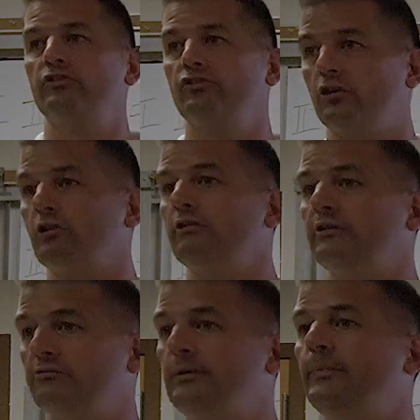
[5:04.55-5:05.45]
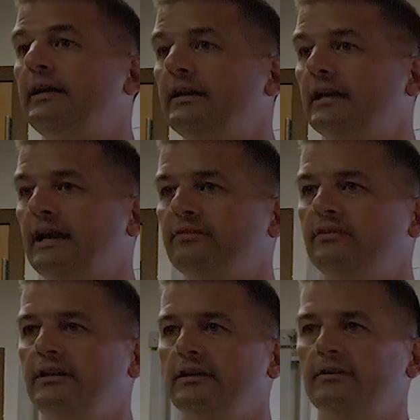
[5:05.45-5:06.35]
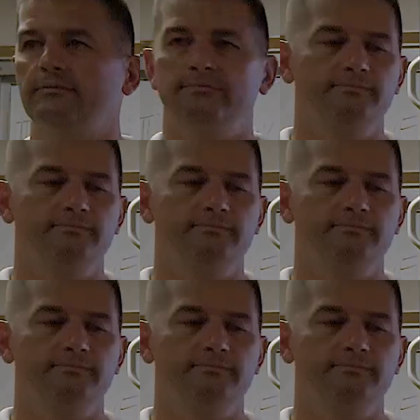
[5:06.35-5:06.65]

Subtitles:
the sugar and repeating as needed.